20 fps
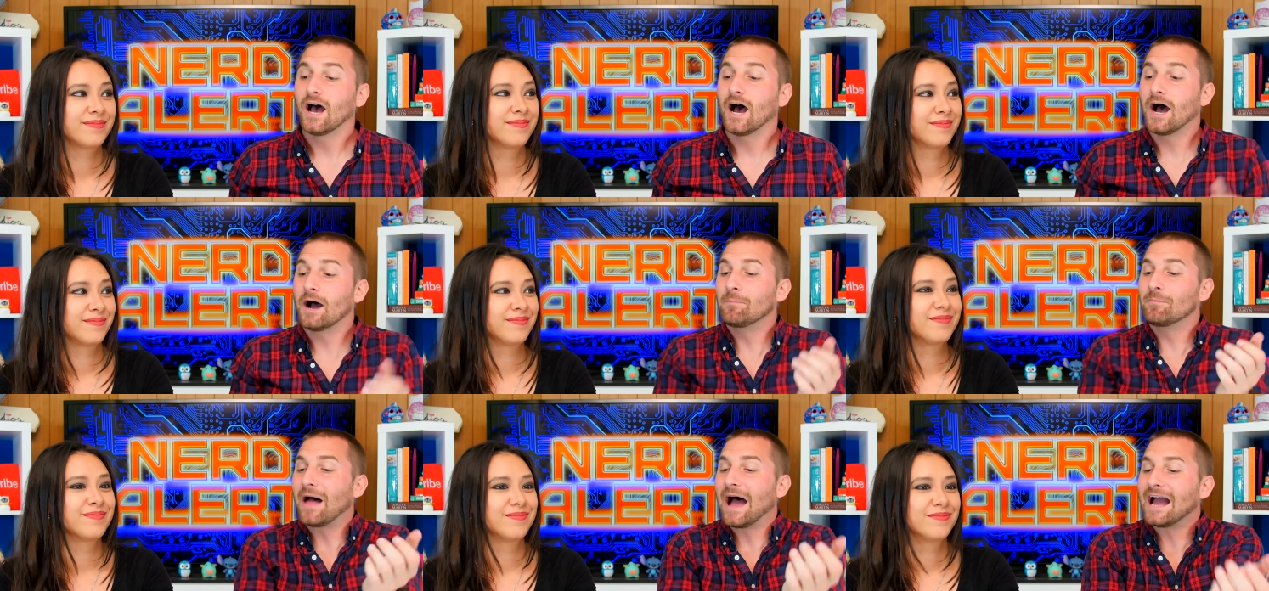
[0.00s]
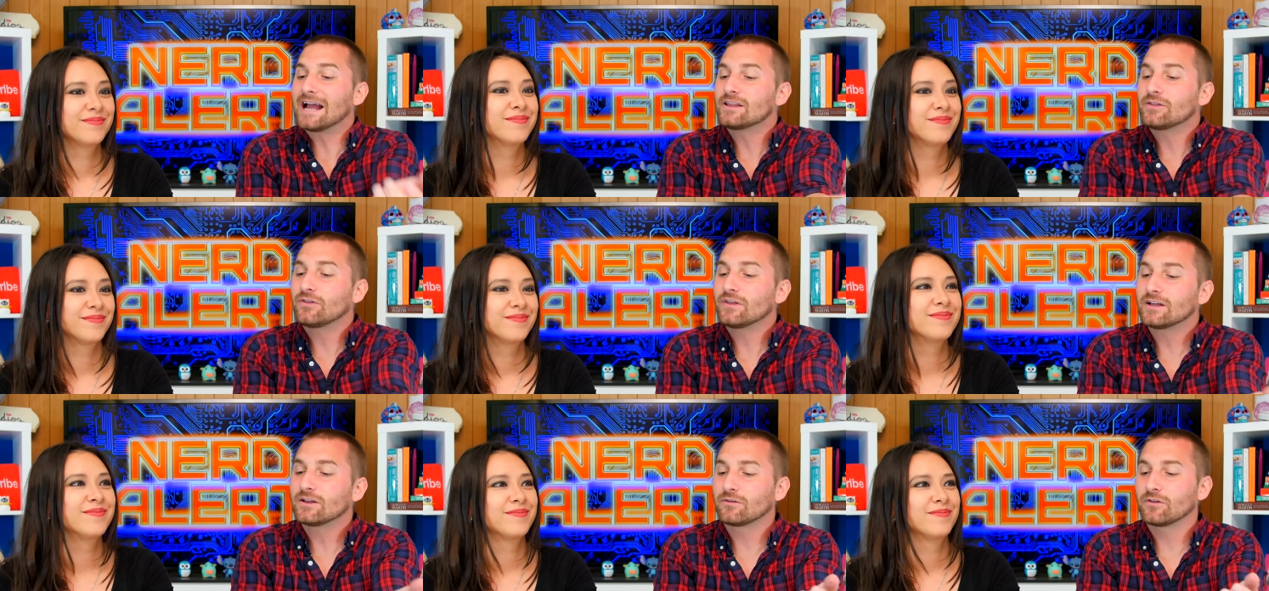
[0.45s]
Speaker 1: Um, I
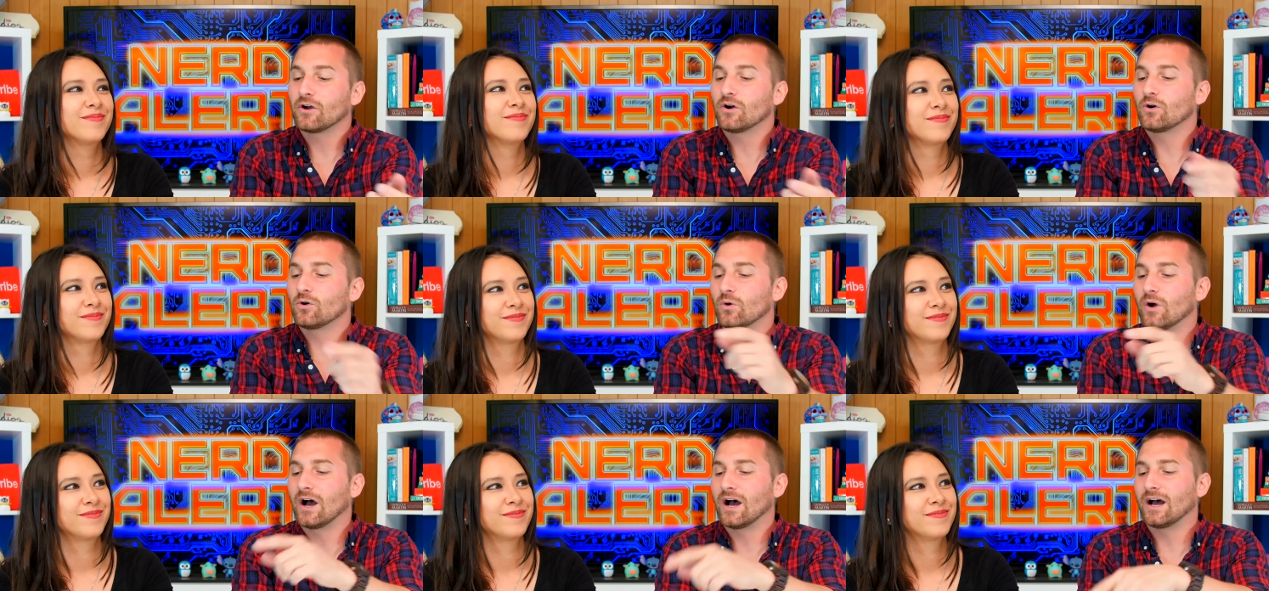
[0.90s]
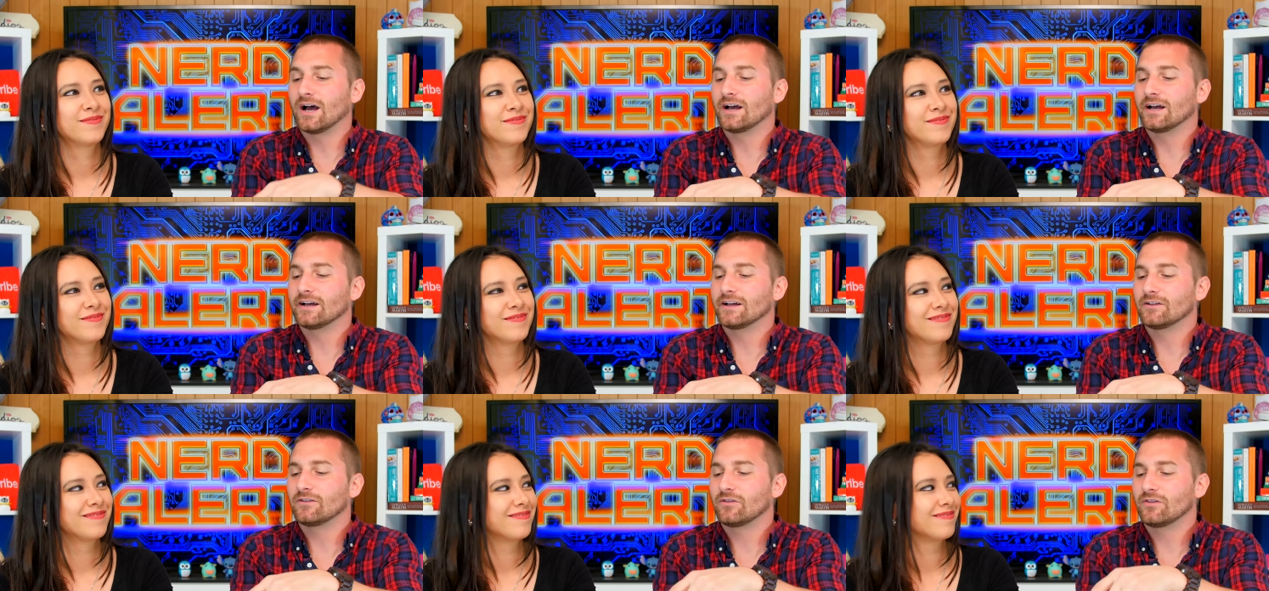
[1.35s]
think though
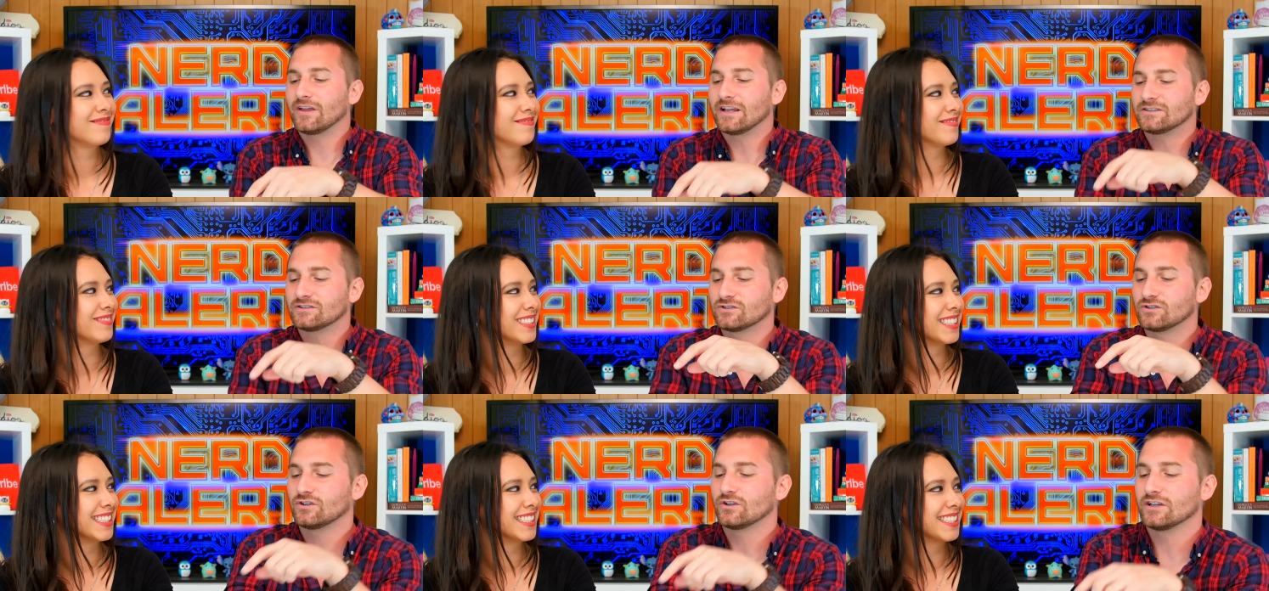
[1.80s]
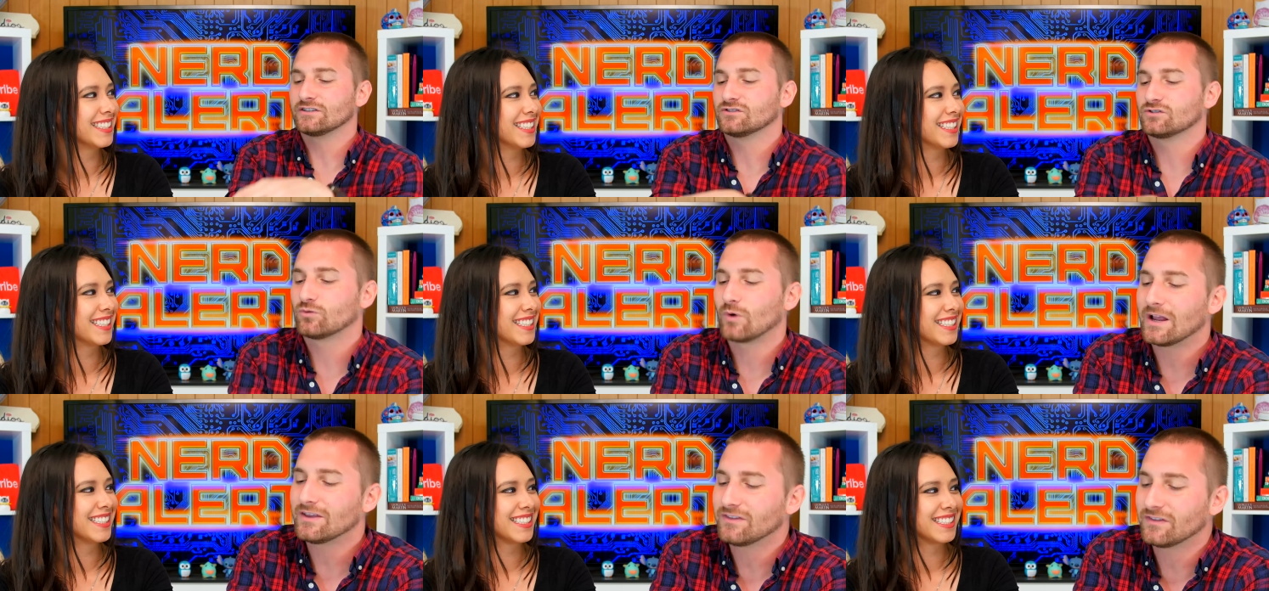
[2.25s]
uh, it's it's
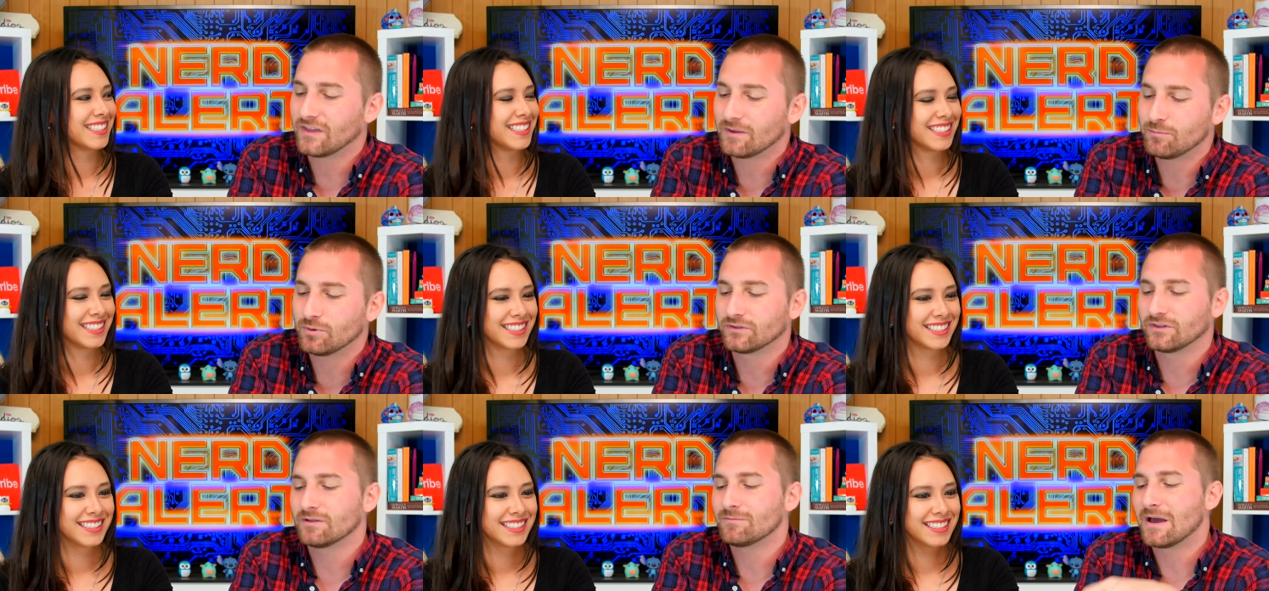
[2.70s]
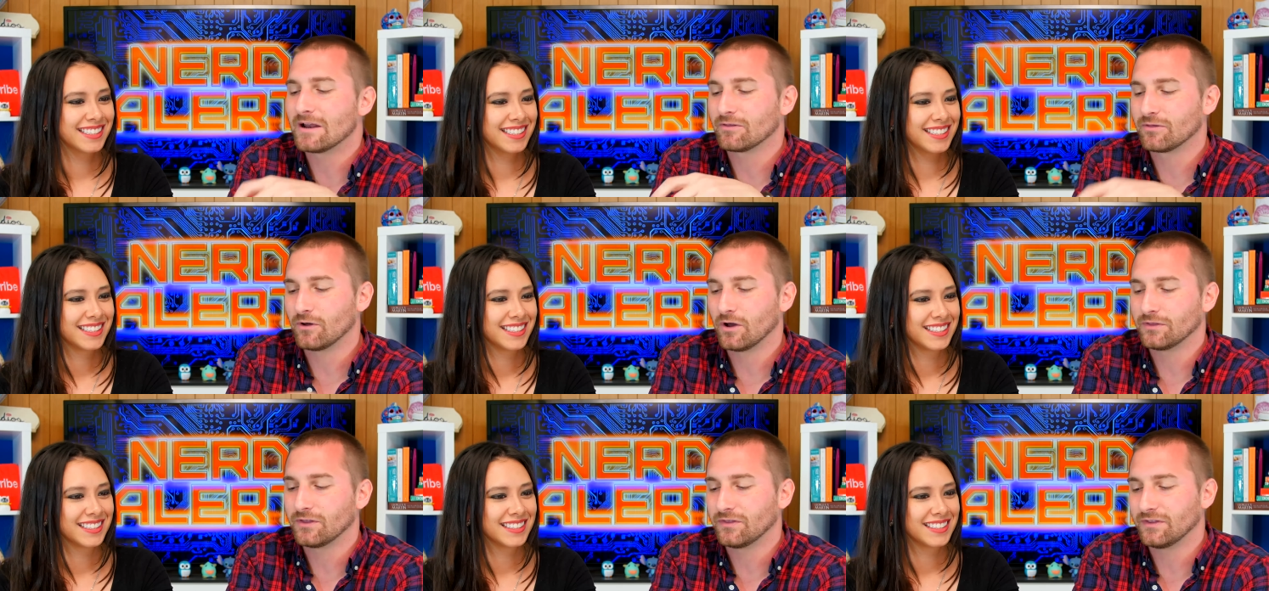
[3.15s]
great that they put the amount
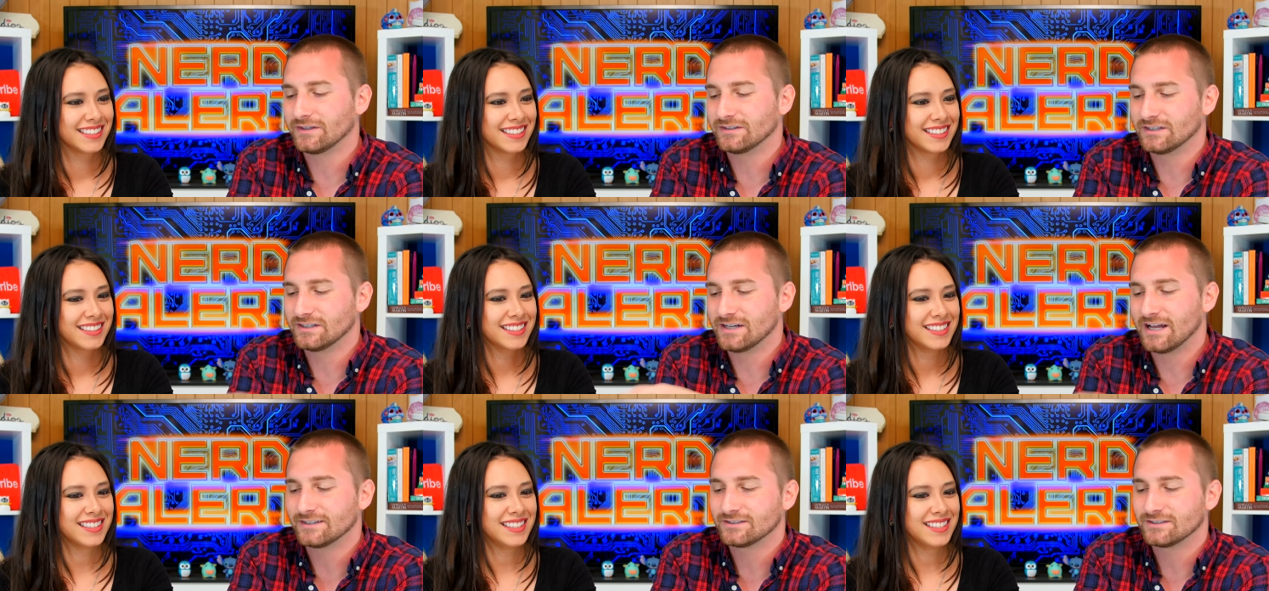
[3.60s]
of thought that they did,